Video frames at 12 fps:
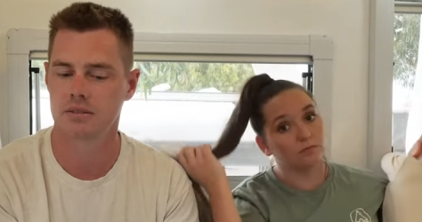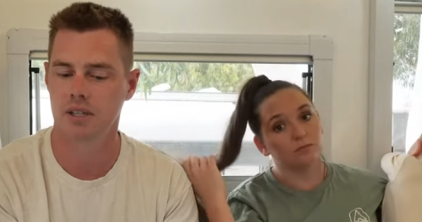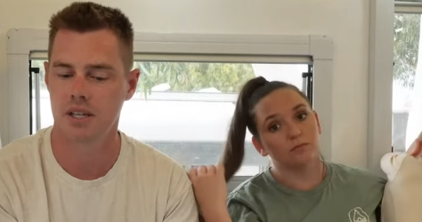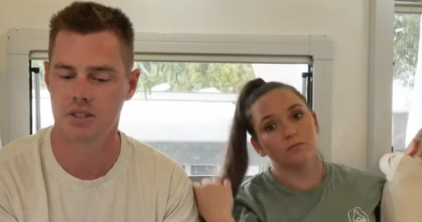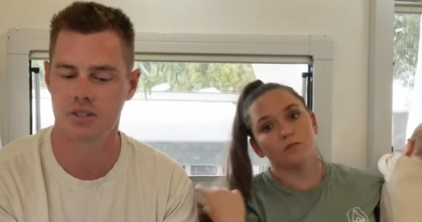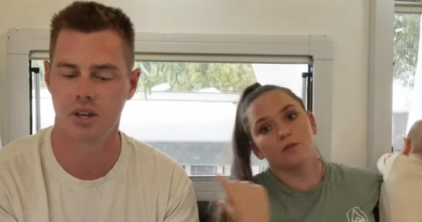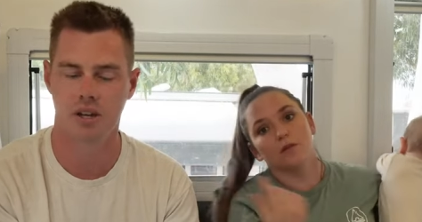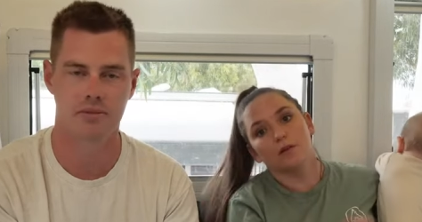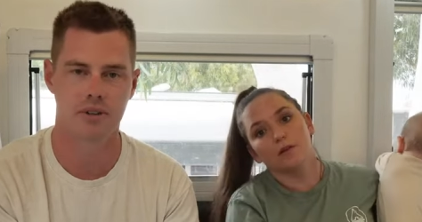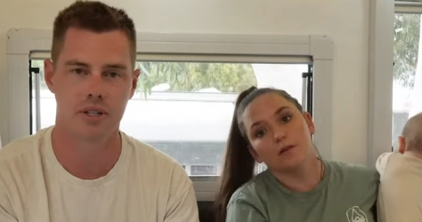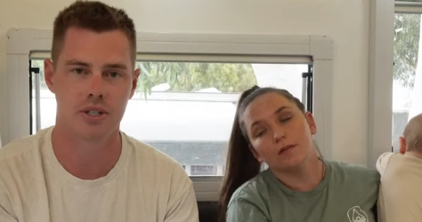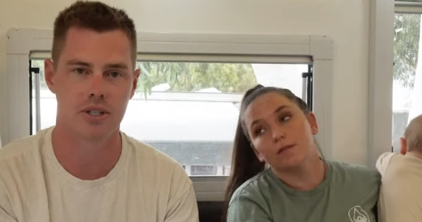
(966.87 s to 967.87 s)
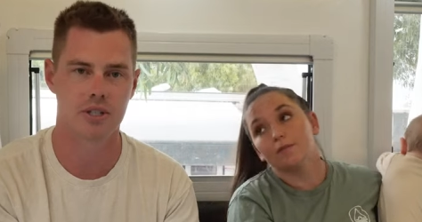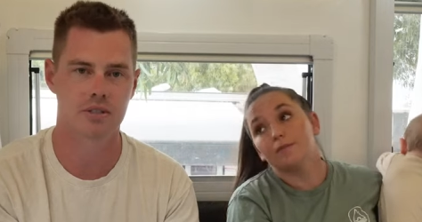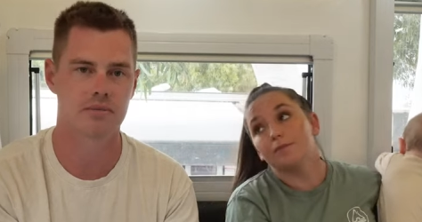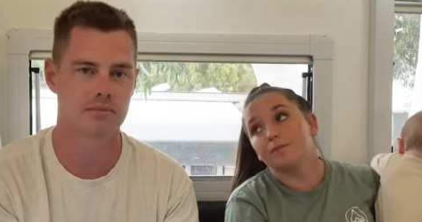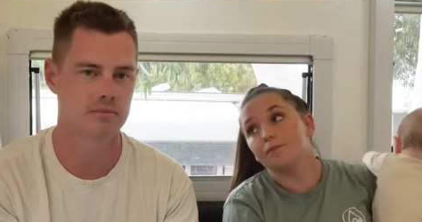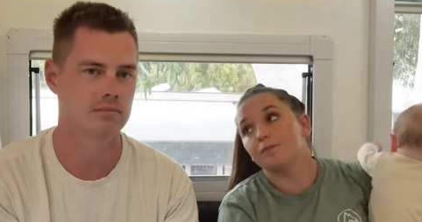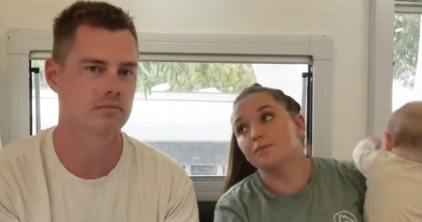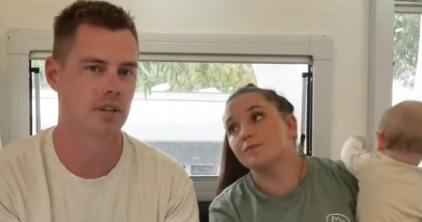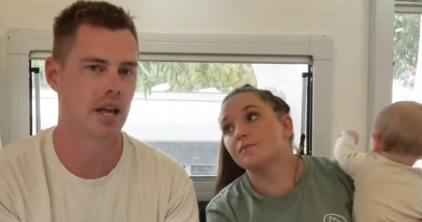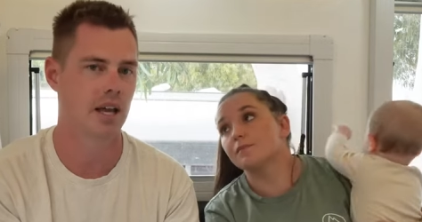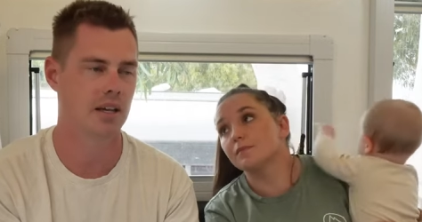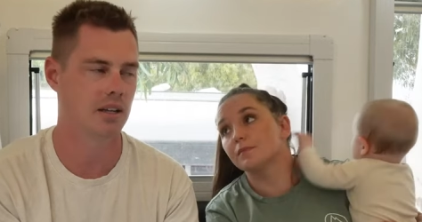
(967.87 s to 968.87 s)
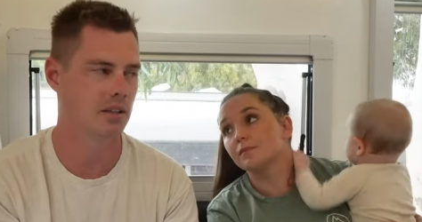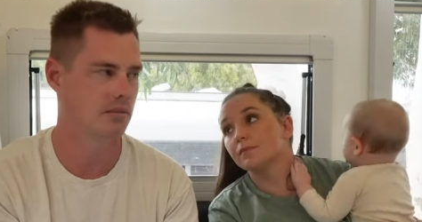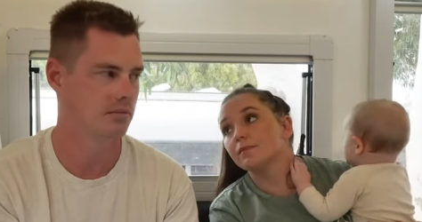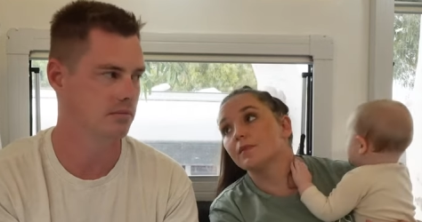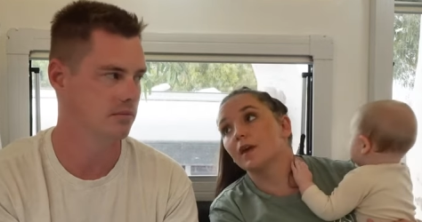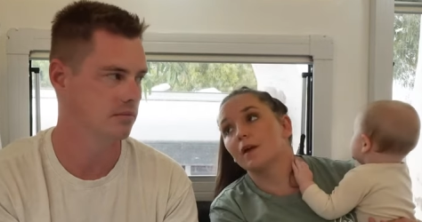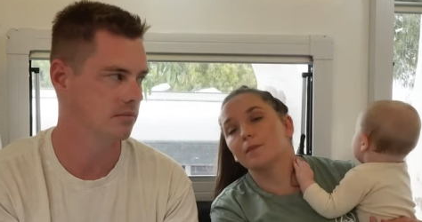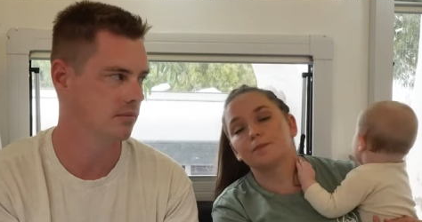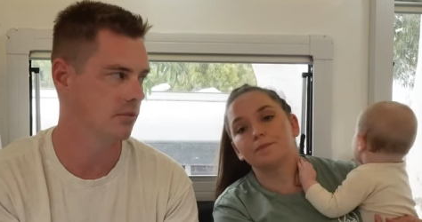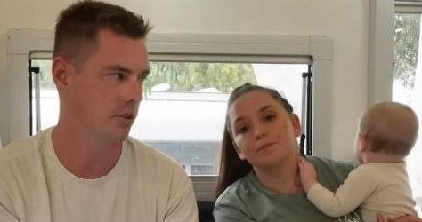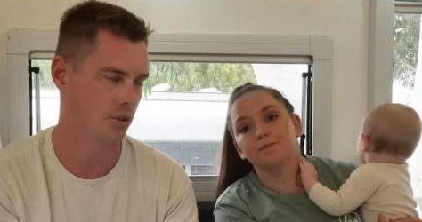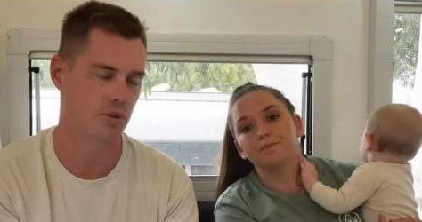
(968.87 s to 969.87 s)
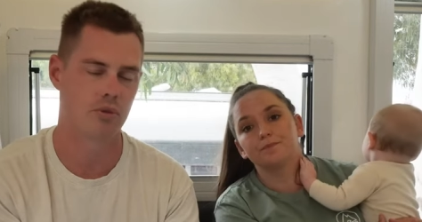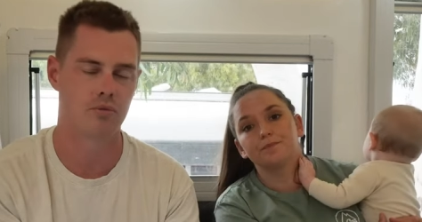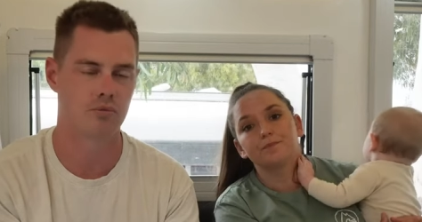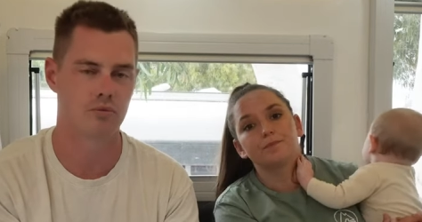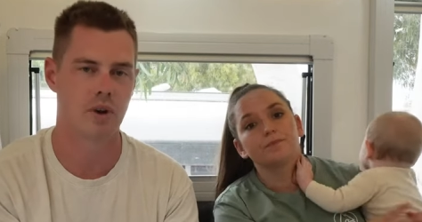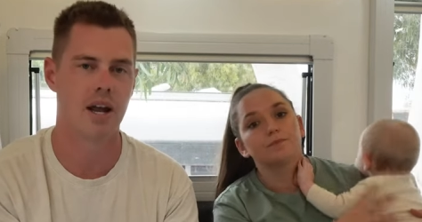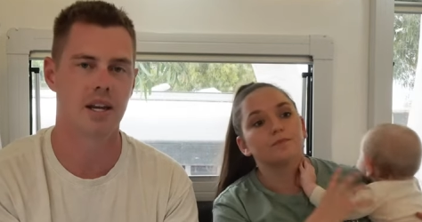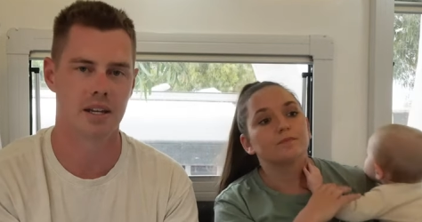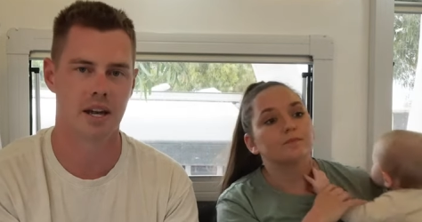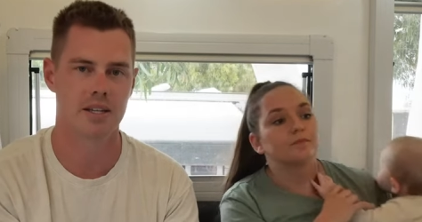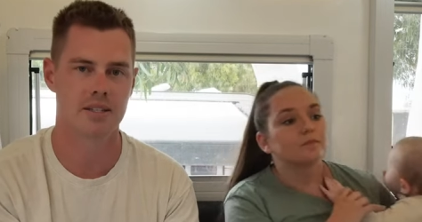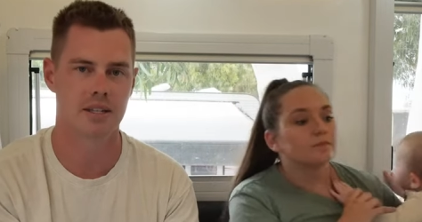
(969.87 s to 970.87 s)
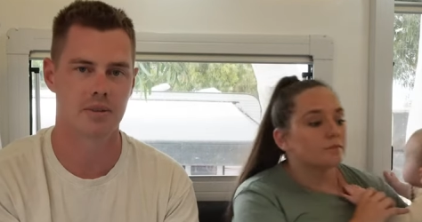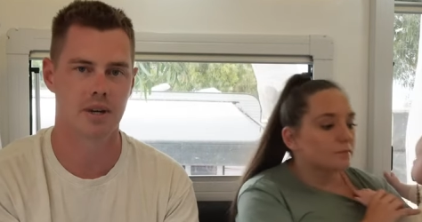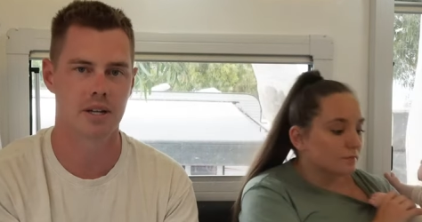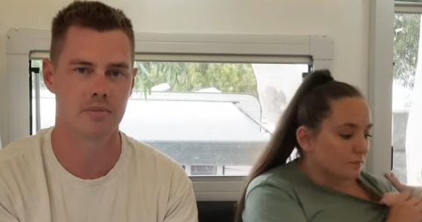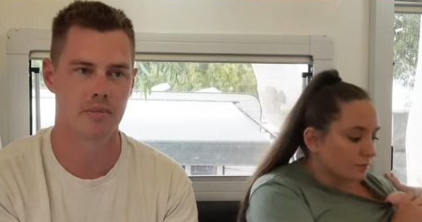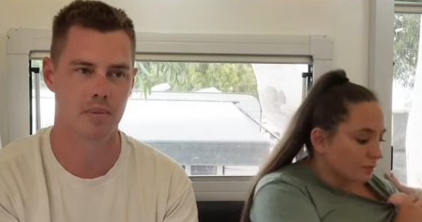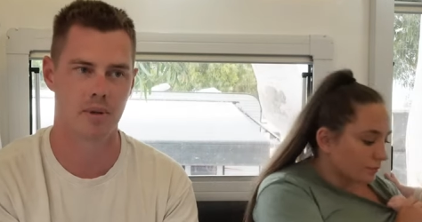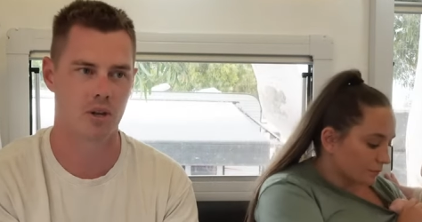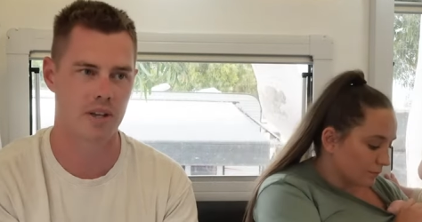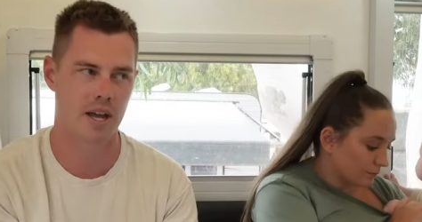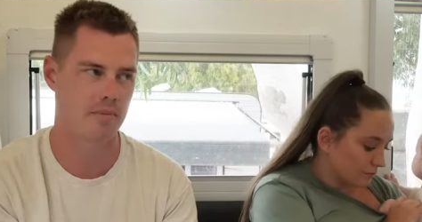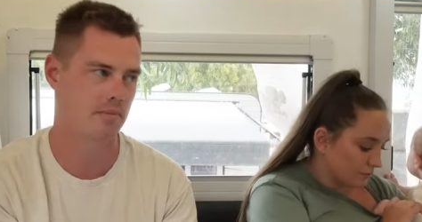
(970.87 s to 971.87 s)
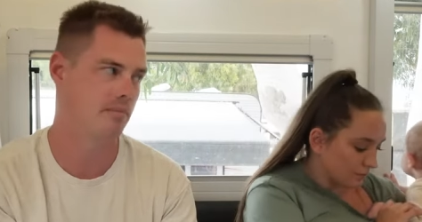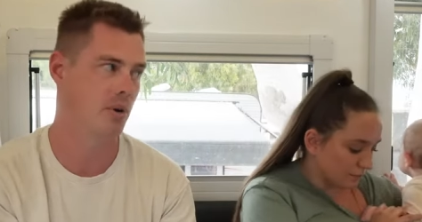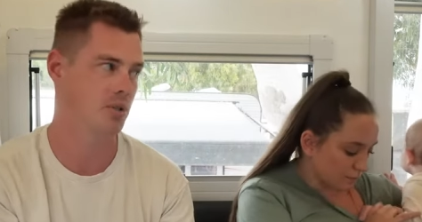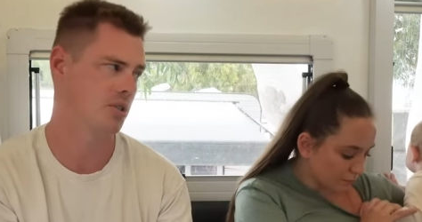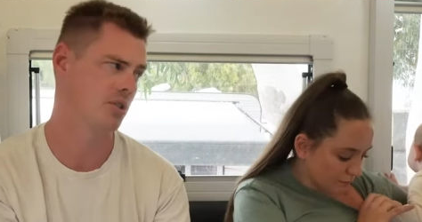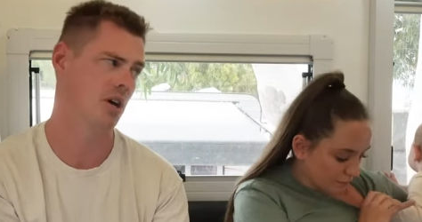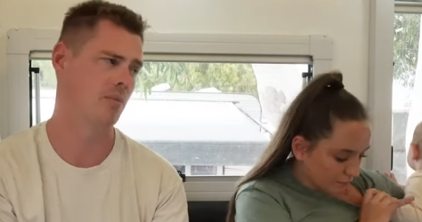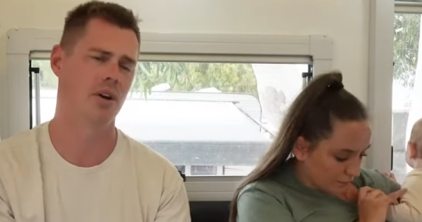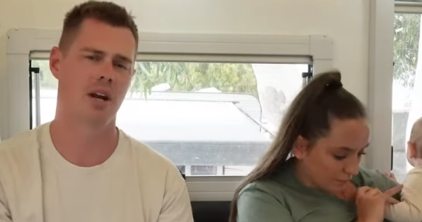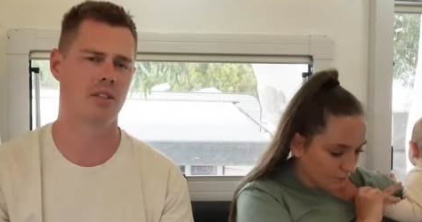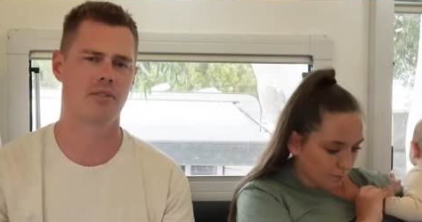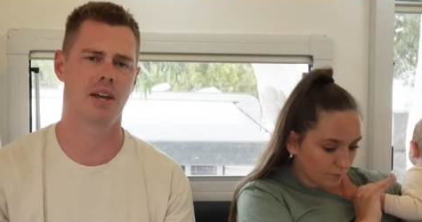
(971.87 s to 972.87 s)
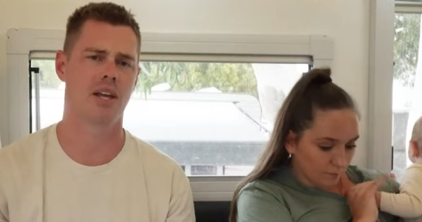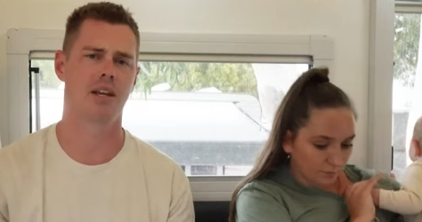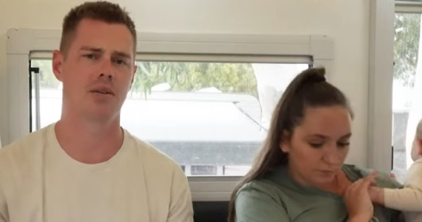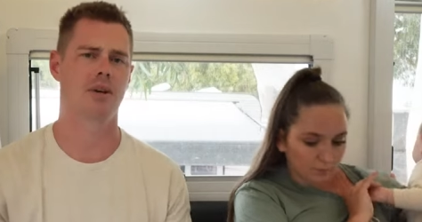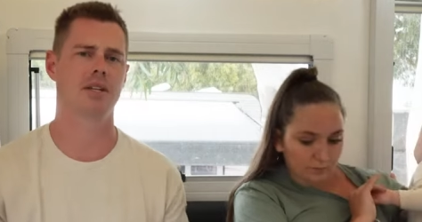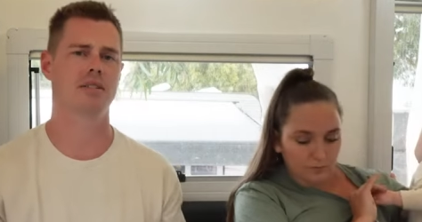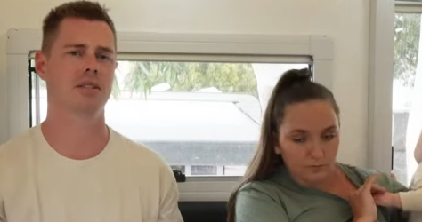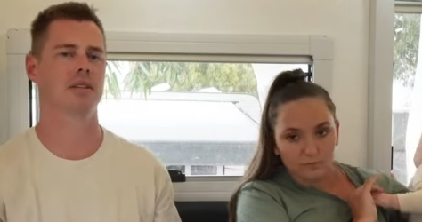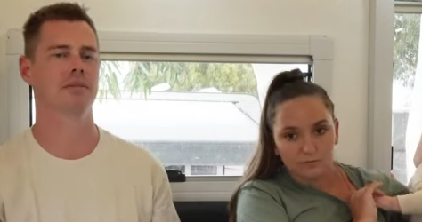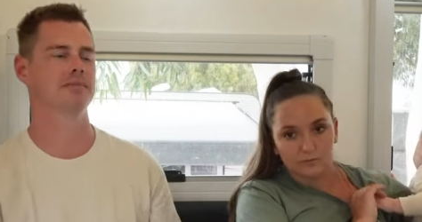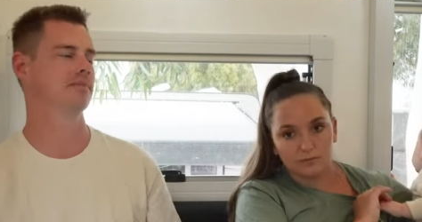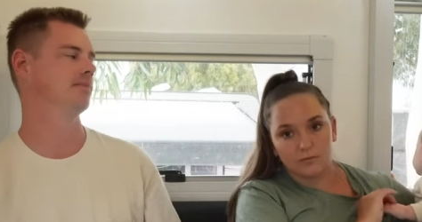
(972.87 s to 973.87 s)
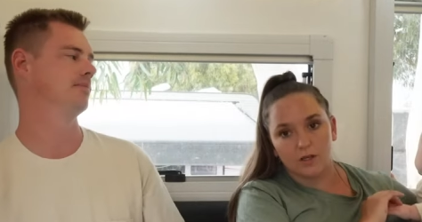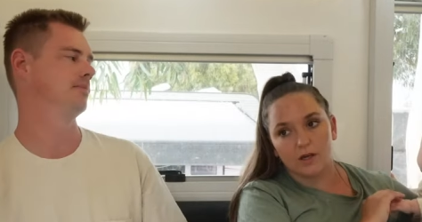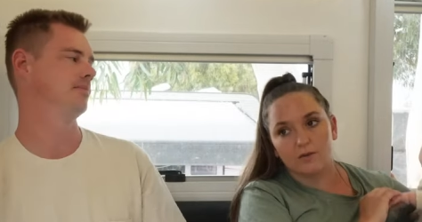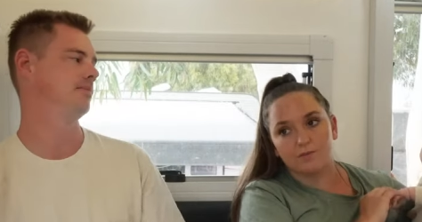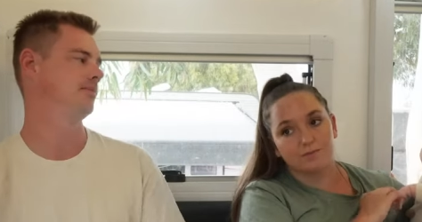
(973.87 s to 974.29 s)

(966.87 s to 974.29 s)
Speaker 1: inside fridge, handy. Yeah. For the rainy days, anyway. But beyond that, most of the time we're out of the van anyway, so. Yeah.